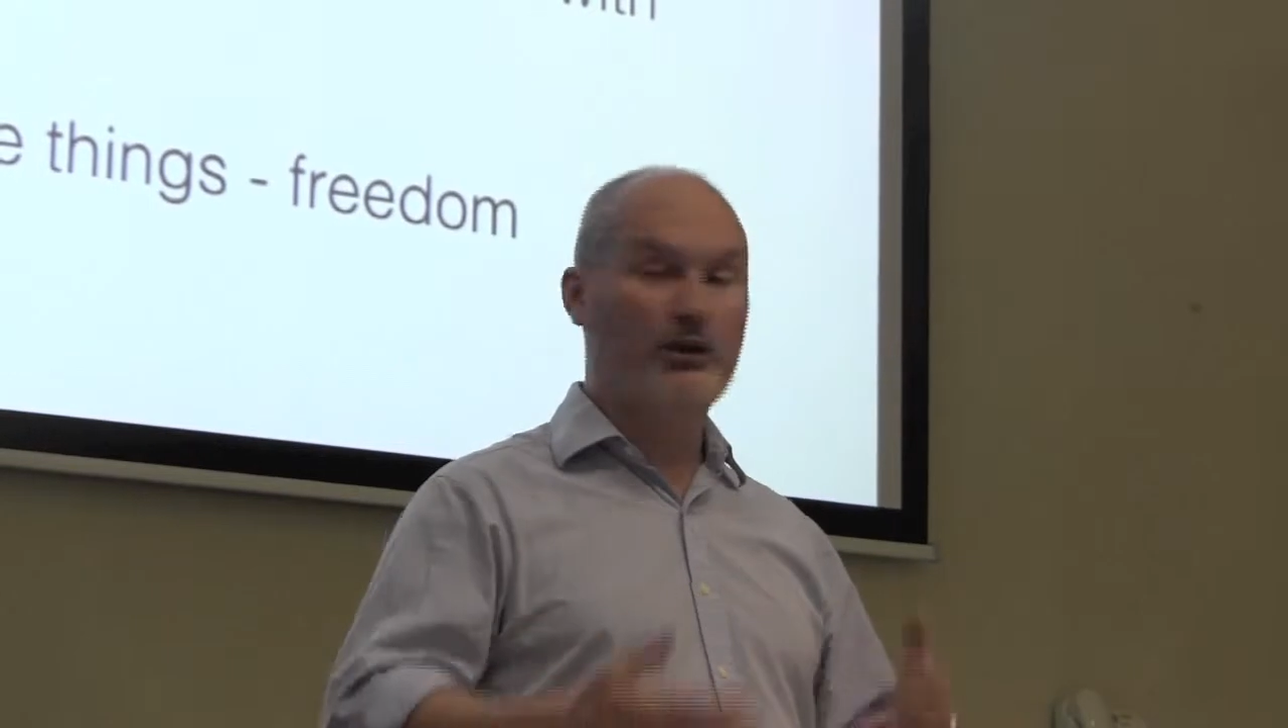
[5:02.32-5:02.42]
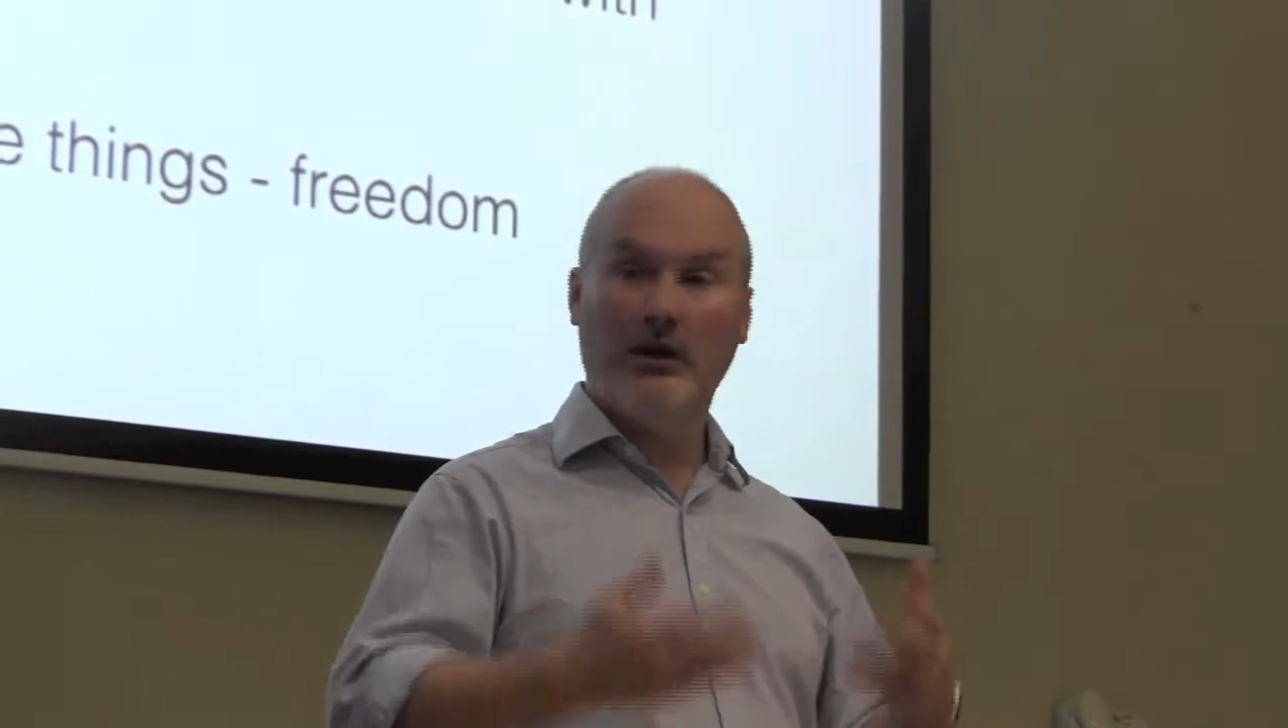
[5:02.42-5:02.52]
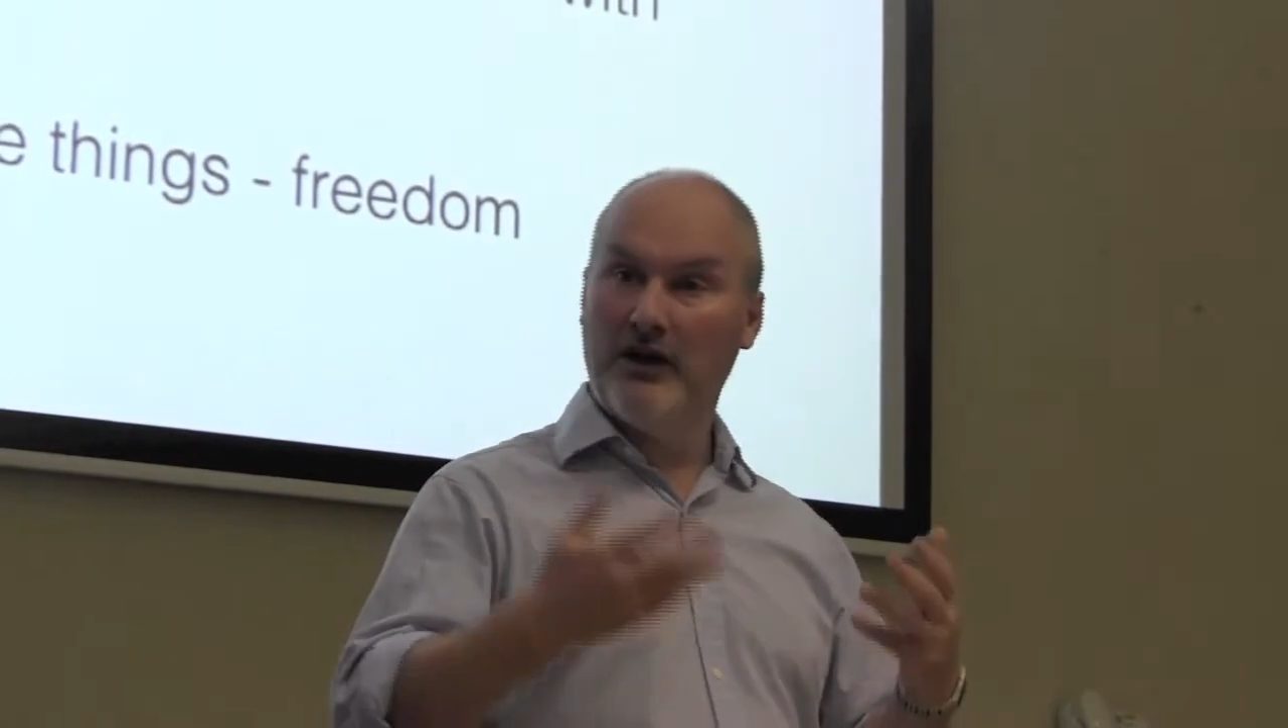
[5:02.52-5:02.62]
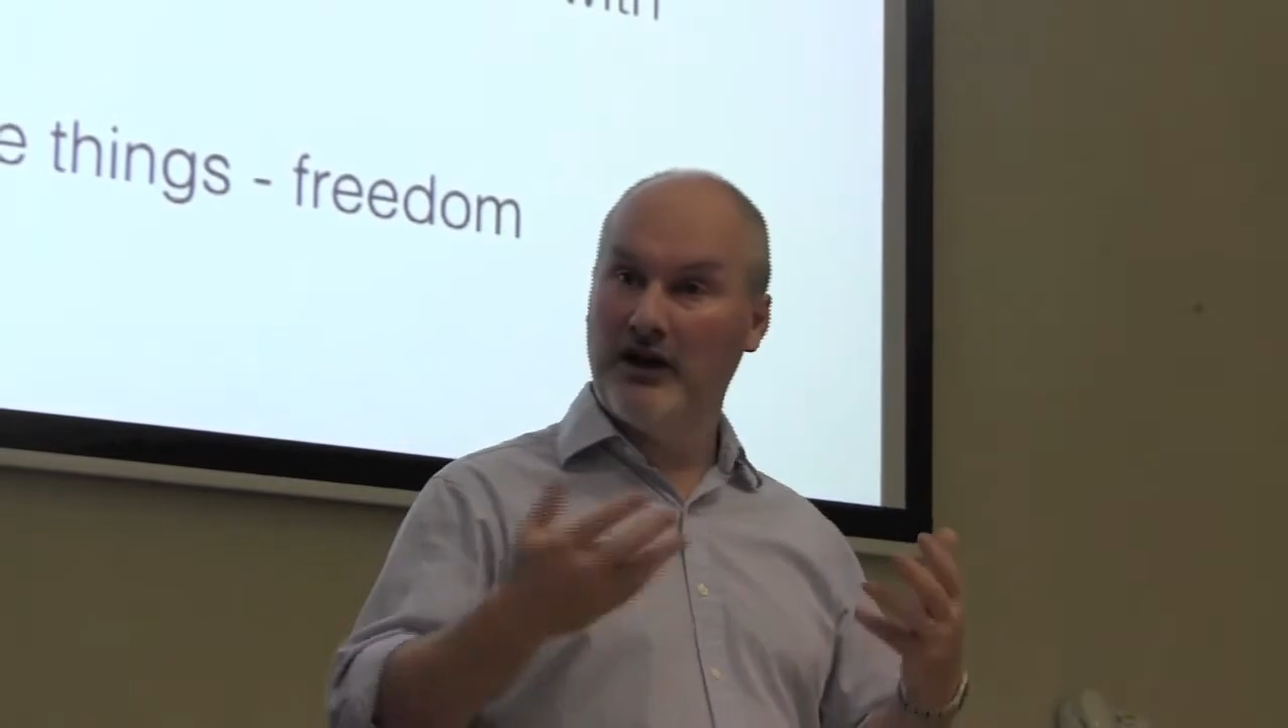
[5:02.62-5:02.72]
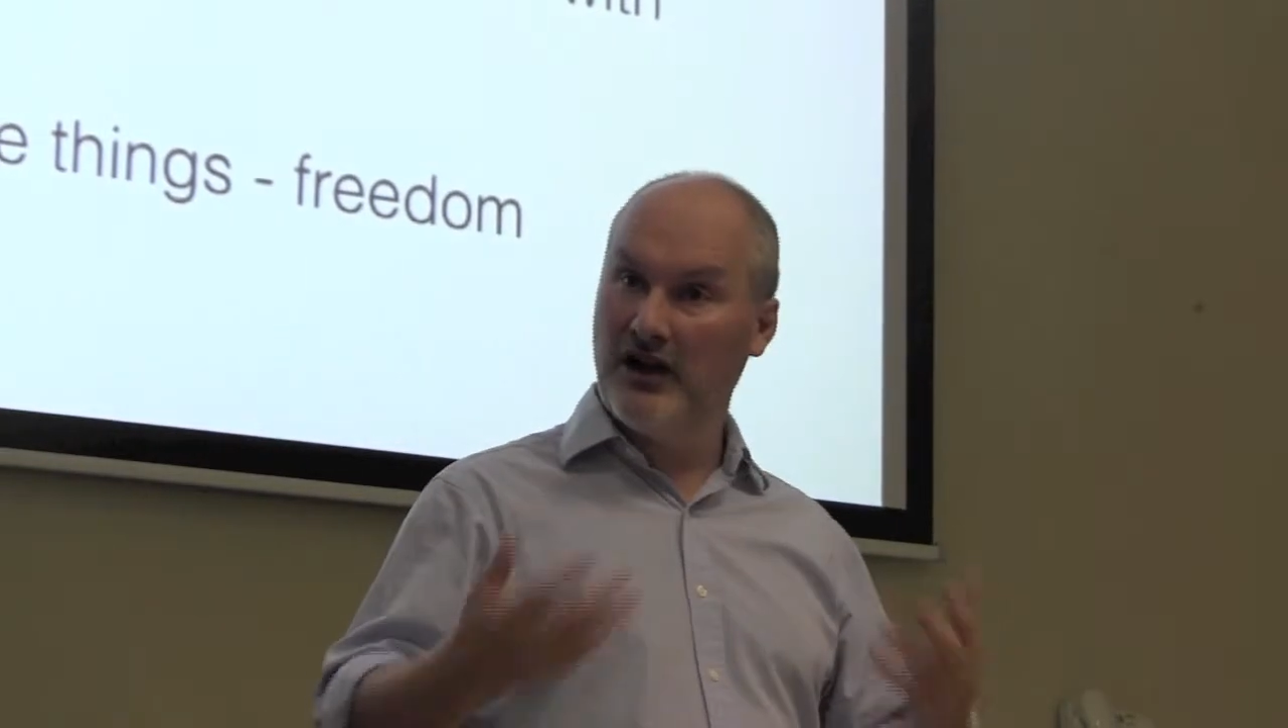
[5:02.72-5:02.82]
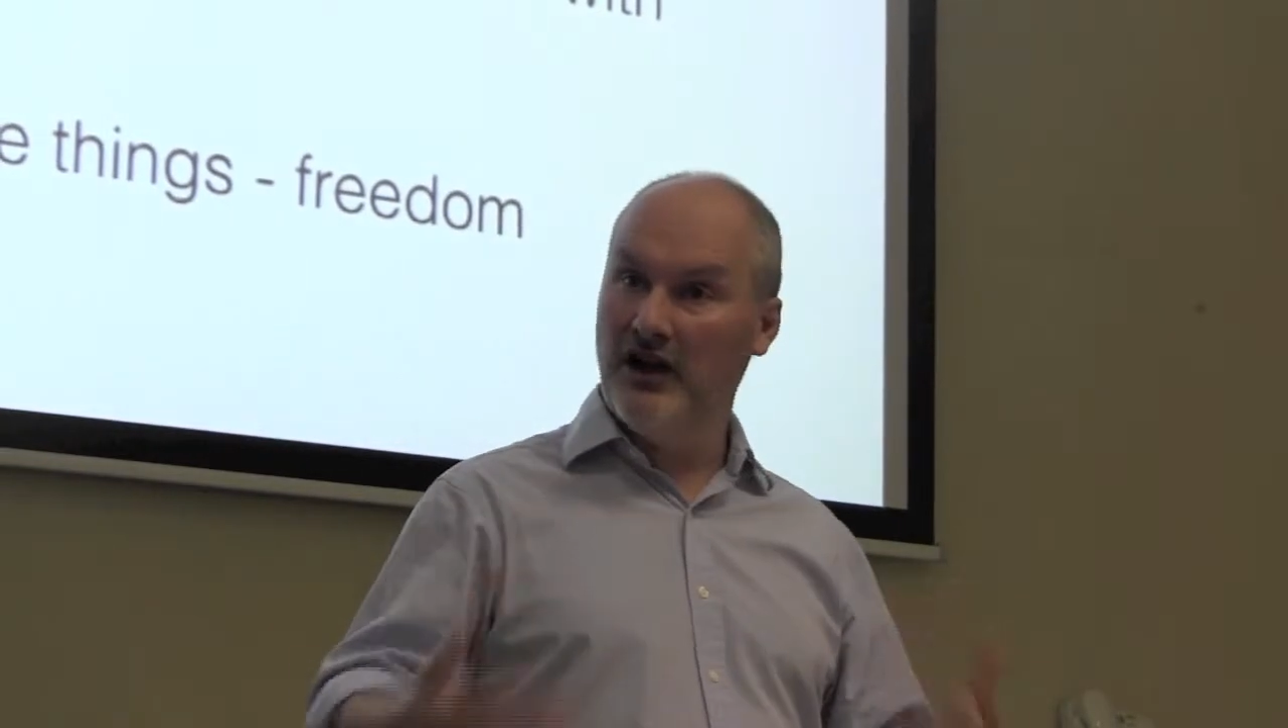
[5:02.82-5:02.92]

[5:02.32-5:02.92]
View, where the